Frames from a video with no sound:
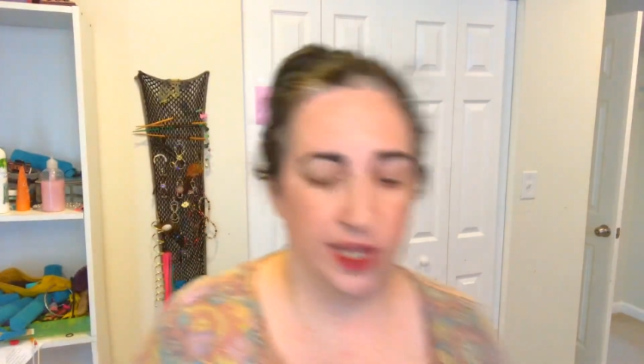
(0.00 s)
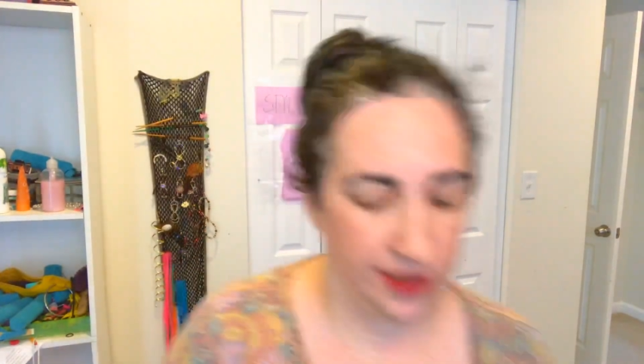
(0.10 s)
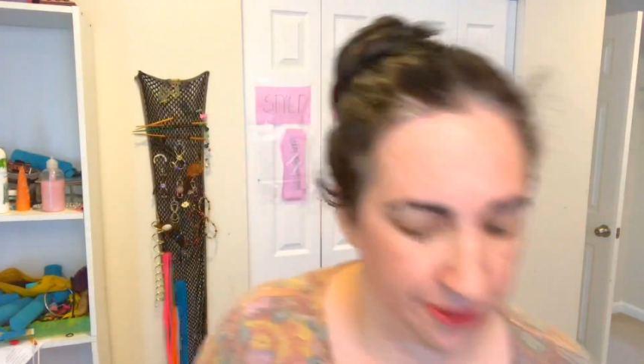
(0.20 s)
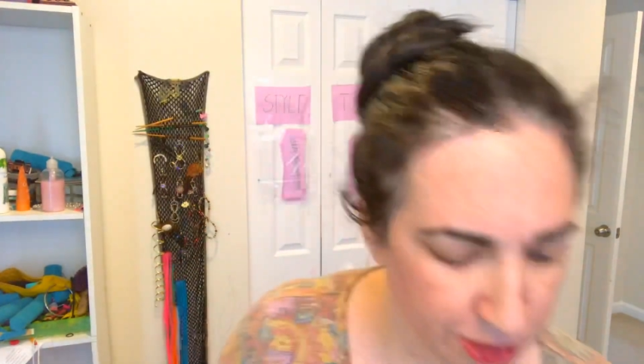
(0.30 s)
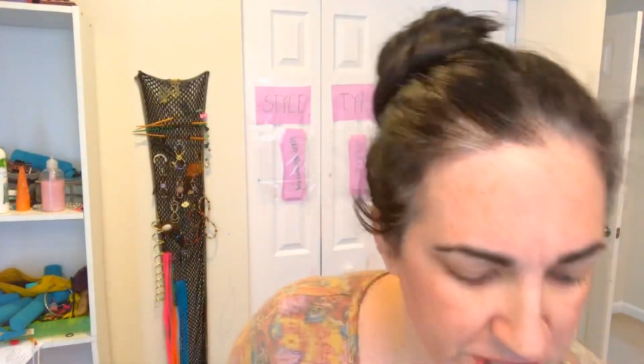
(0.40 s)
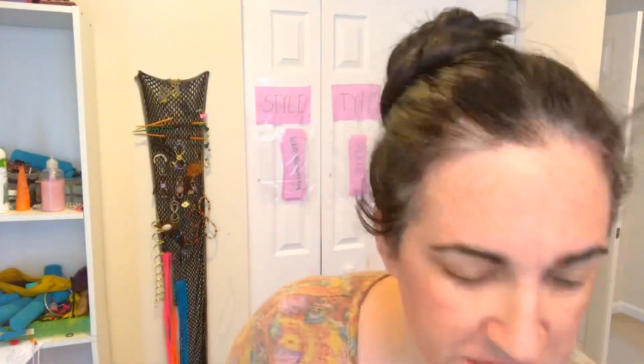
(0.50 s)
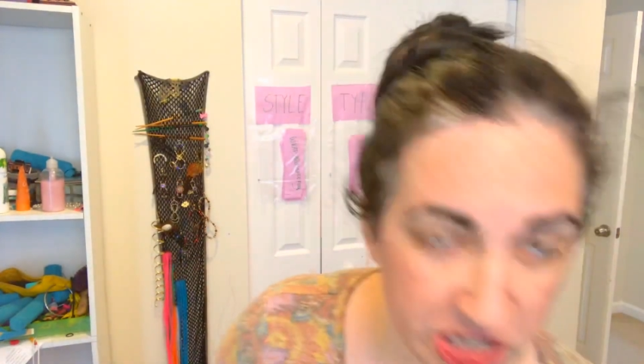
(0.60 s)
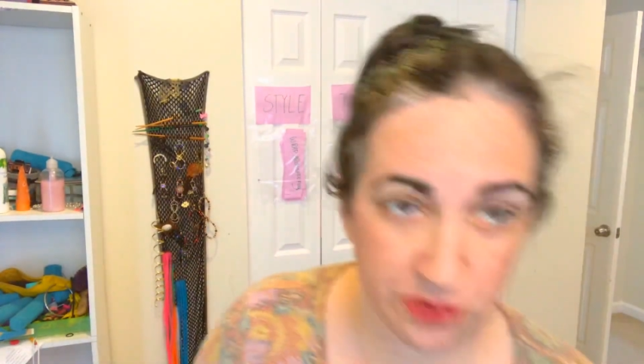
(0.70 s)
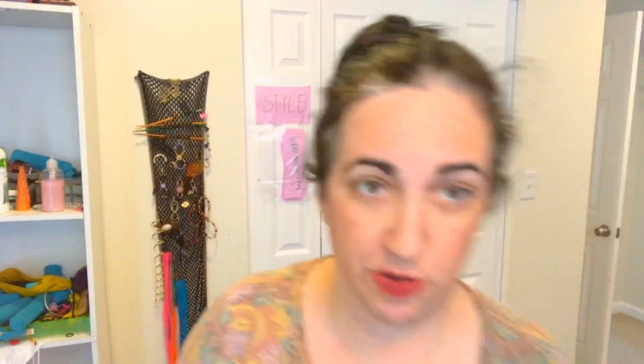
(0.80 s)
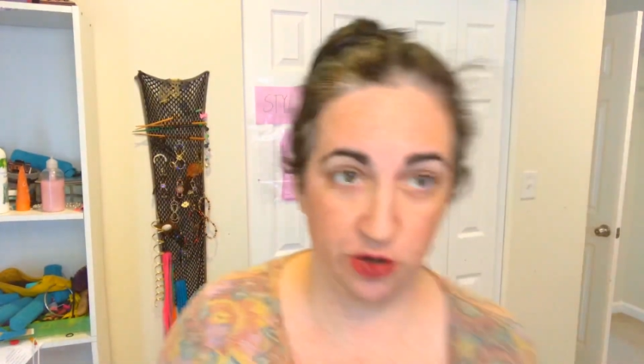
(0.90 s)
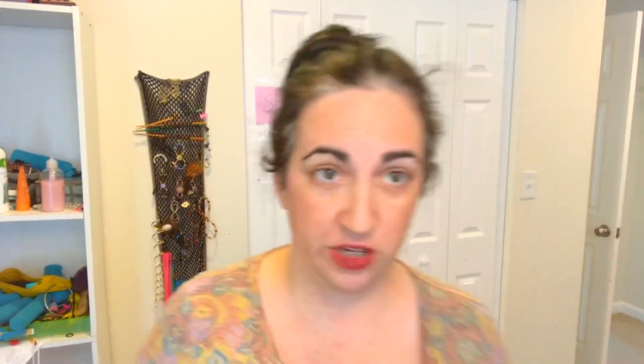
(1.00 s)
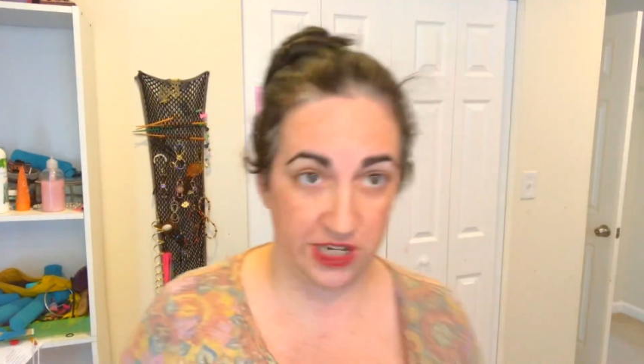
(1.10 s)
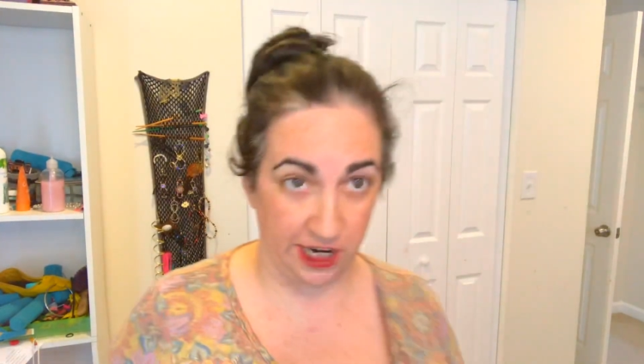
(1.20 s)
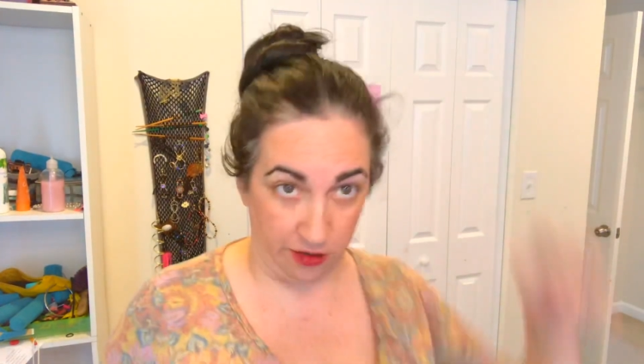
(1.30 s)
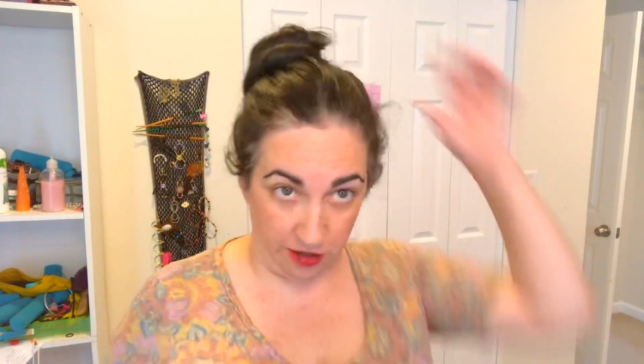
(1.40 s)
The first is just purely
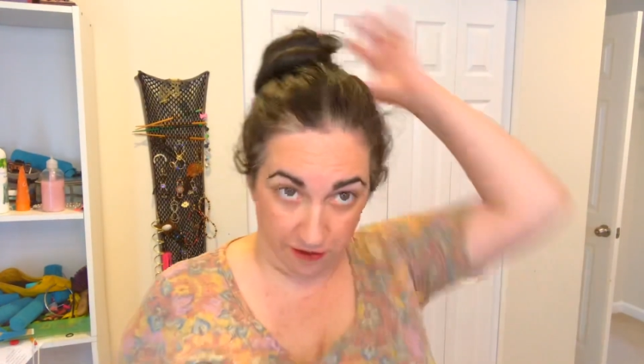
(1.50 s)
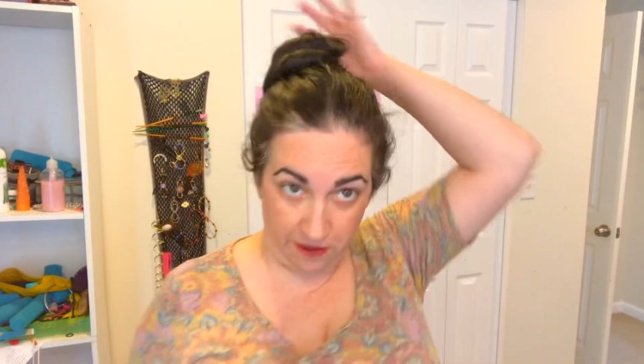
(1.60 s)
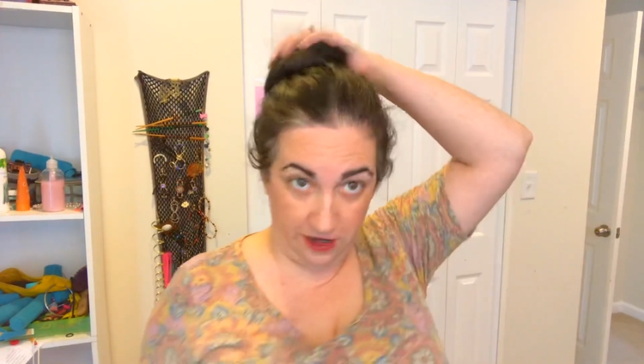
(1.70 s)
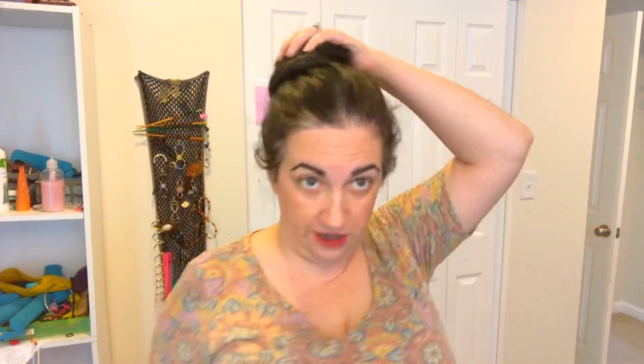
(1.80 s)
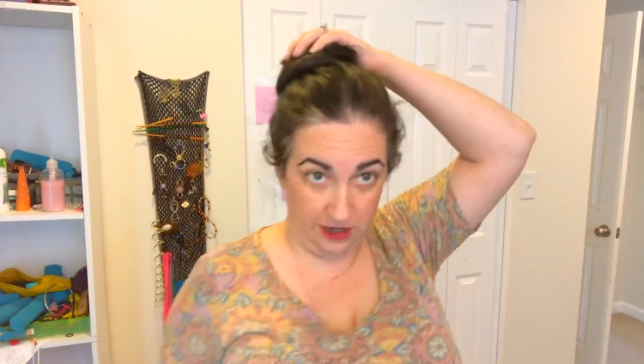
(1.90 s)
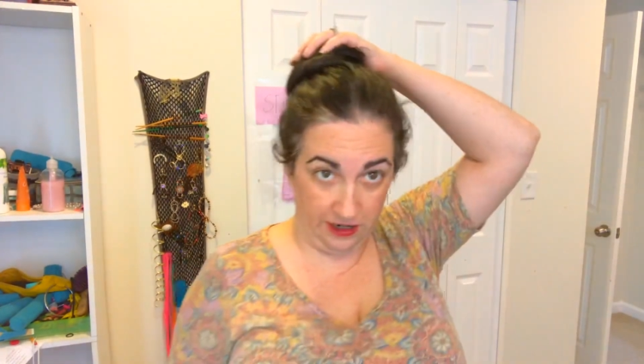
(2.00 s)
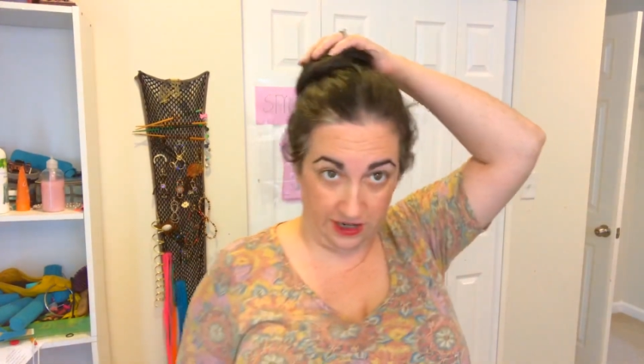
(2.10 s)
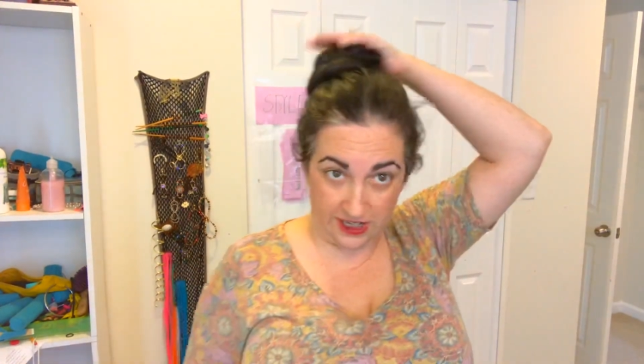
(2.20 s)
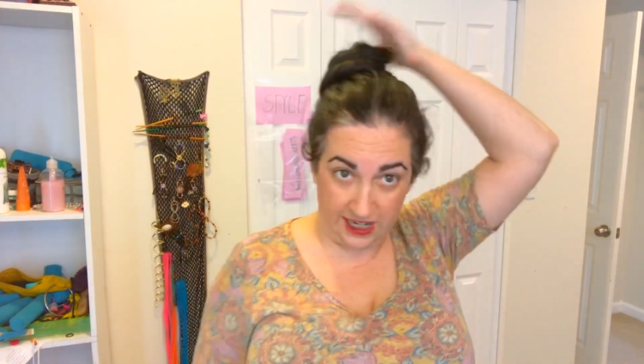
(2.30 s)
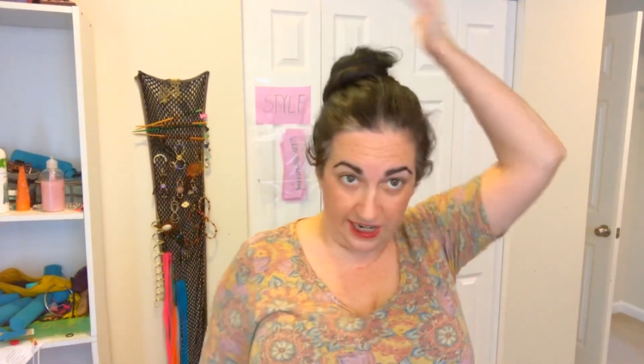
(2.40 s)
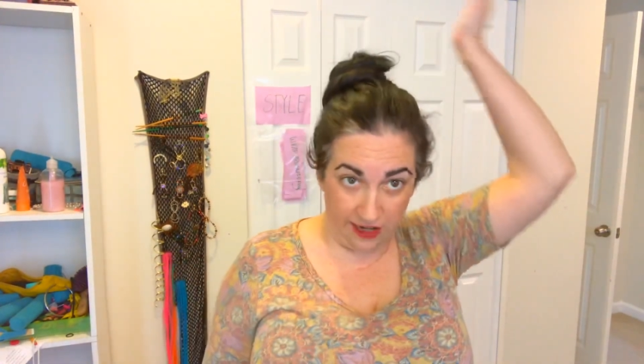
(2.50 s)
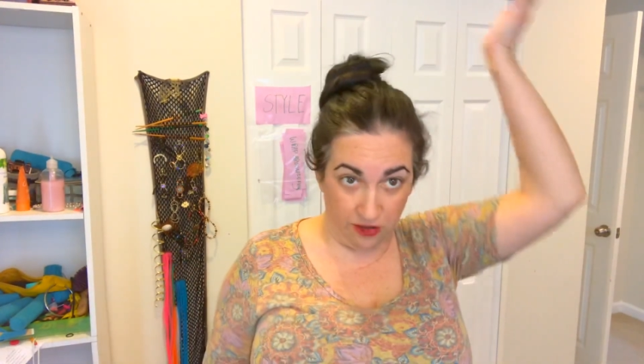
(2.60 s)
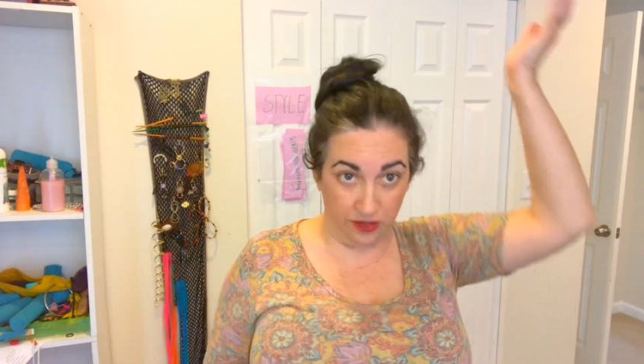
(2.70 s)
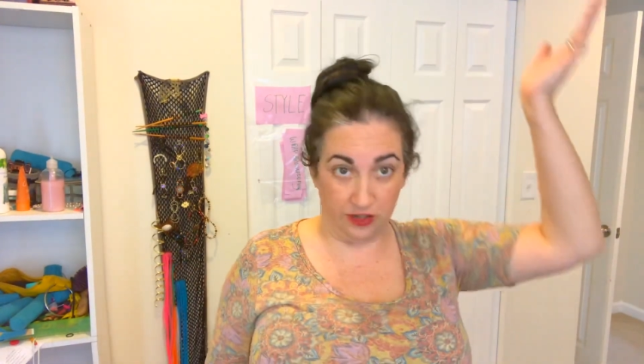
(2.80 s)
decorative. You get a style that